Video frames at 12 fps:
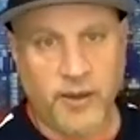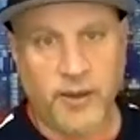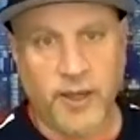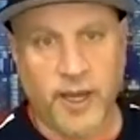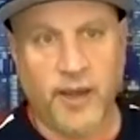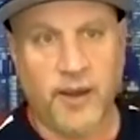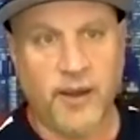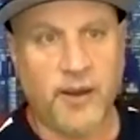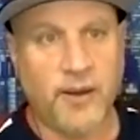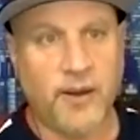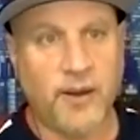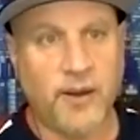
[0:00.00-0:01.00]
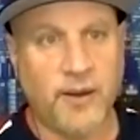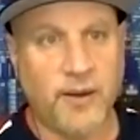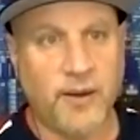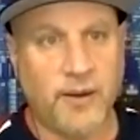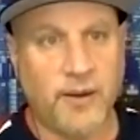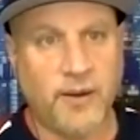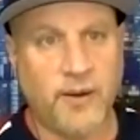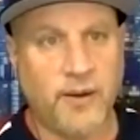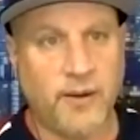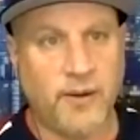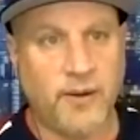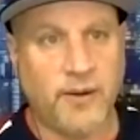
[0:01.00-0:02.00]

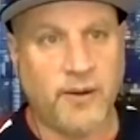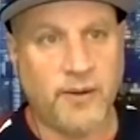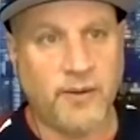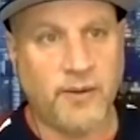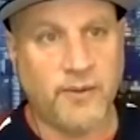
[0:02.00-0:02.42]
(not speaking)